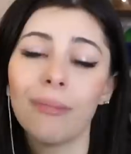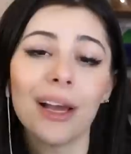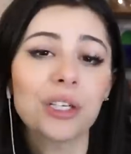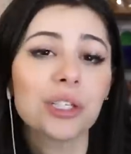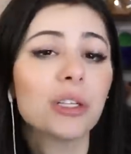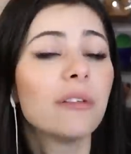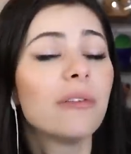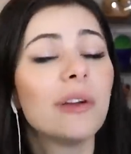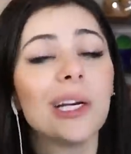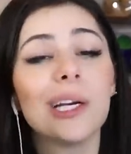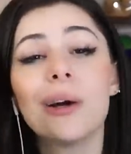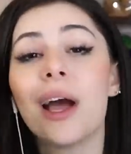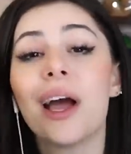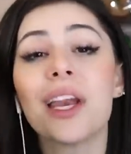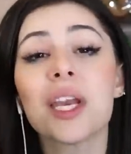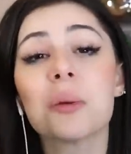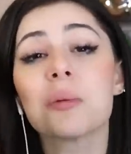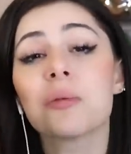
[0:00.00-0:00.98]
Imagine the video
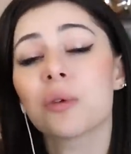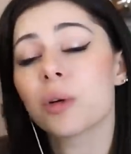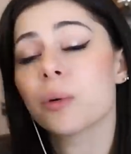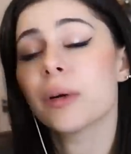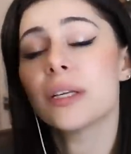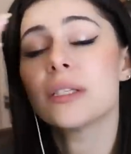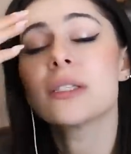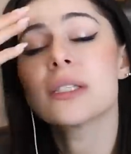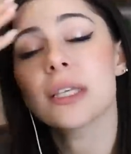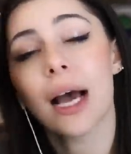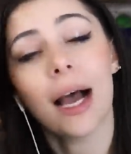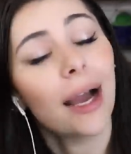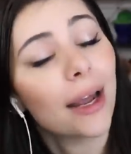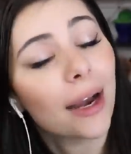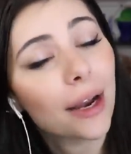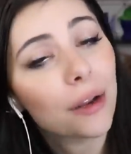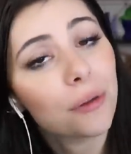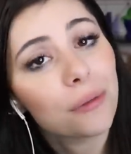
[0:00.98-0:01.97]
ended before he went
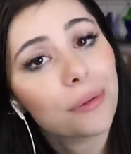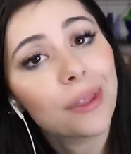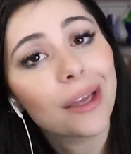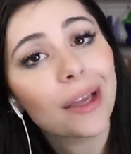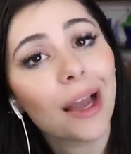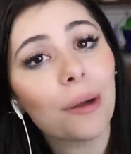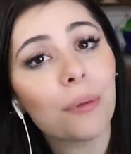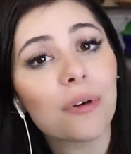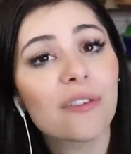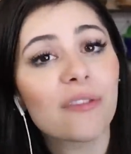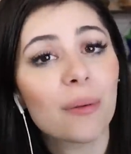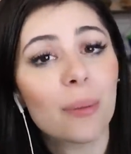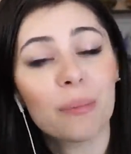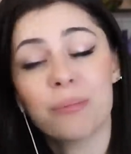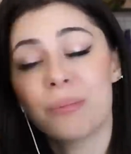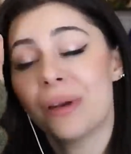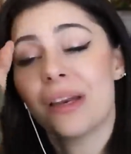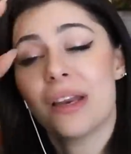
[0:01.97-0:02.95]
inside. I didn't think I would
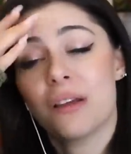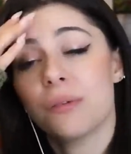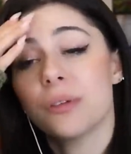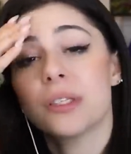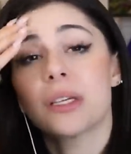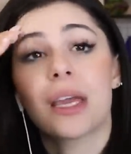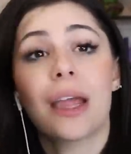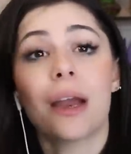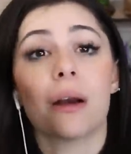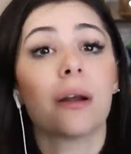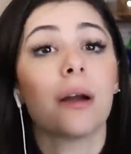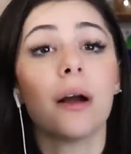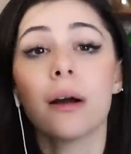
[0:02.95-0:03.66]
have been able to carry